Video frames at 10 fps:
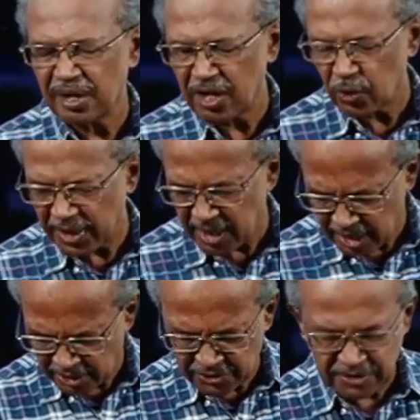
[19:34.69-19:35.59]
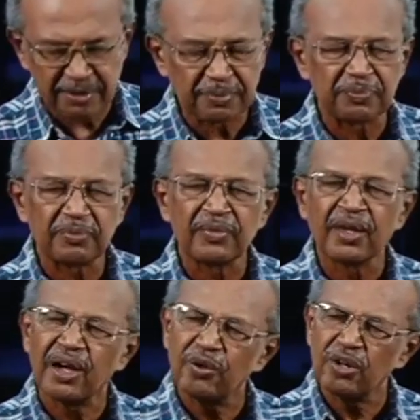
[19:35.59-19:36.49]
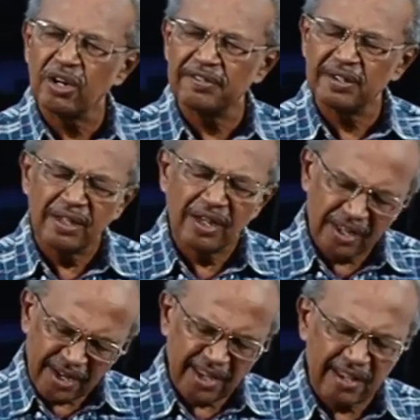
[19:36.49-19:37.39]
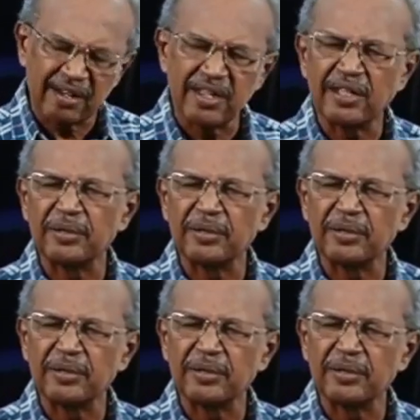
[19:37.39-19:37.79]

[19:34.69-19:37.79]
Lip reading: nowadays. How often? Rarely.